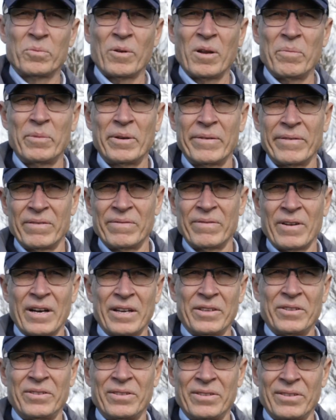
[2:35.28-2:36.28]
one bit of
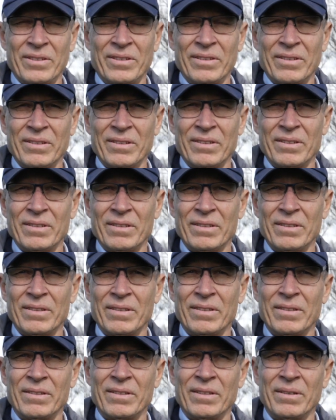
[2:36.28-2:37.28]
advice
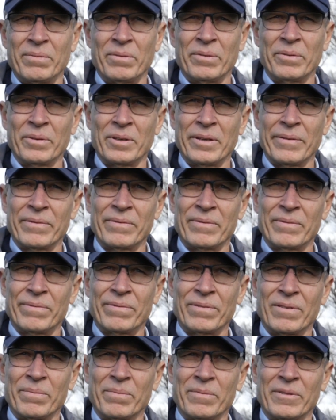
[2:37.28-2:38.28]
that we were given
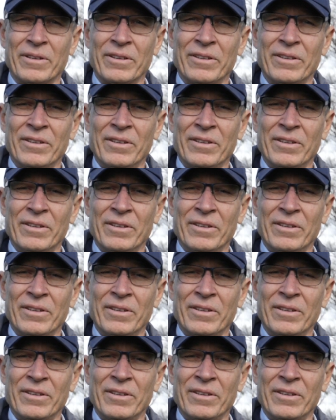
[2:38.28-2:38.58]
from